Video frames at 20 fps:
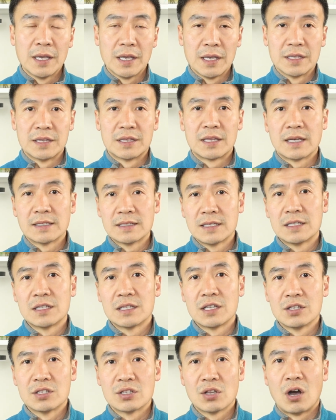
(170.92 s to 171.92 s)
It
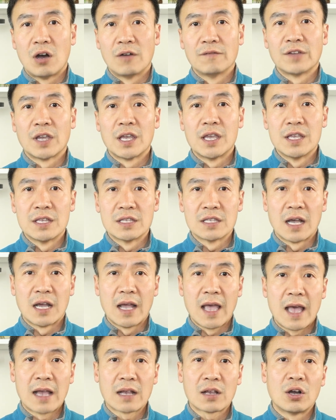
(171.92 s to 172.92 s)
doesn't dissolve in the
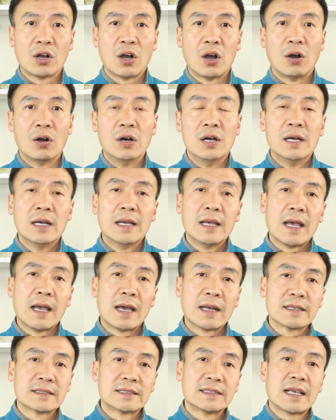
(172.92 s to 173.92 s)
alcohol.
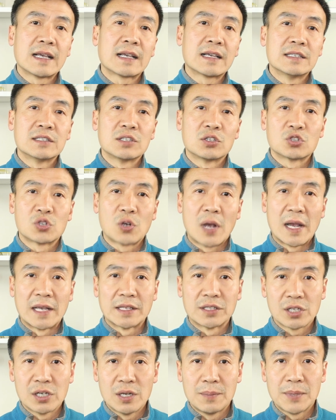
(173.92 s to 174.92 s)
And the second, the
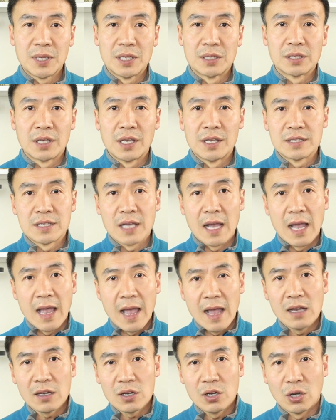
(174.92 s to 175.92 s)
triterpene, is
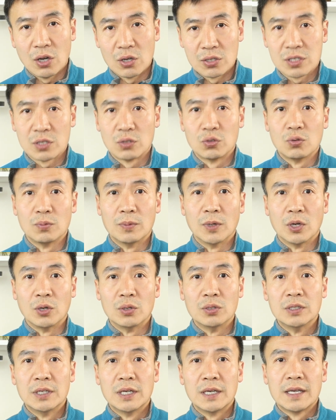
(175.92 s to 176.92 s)
alcohol
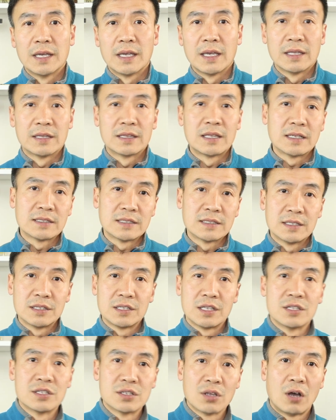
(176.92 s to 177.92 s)
soluble. It
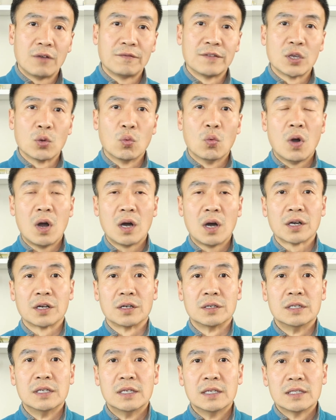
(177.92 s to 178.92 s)
doesn't dissolve in
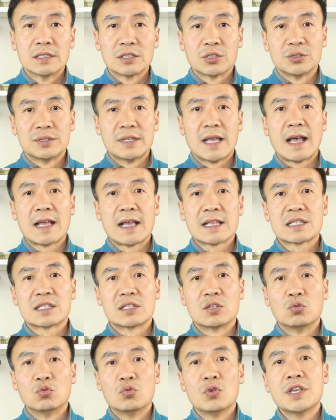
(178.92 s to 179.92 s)
water. So
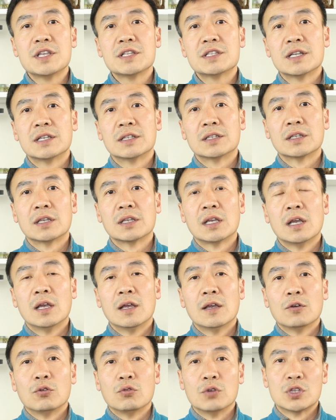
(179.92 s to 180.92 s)
that's the reason
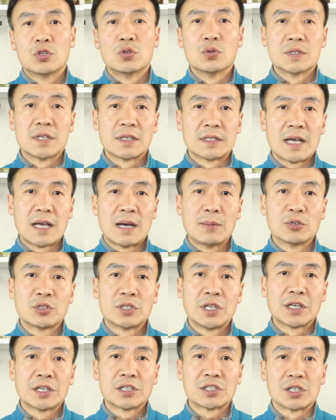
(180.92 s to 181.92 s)
we do the double
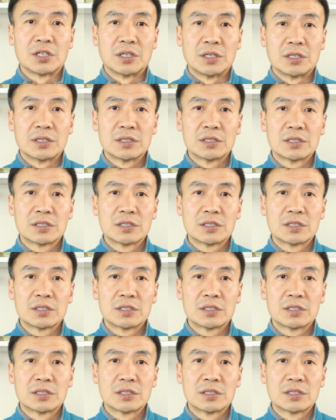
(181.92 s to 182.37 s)
tincture.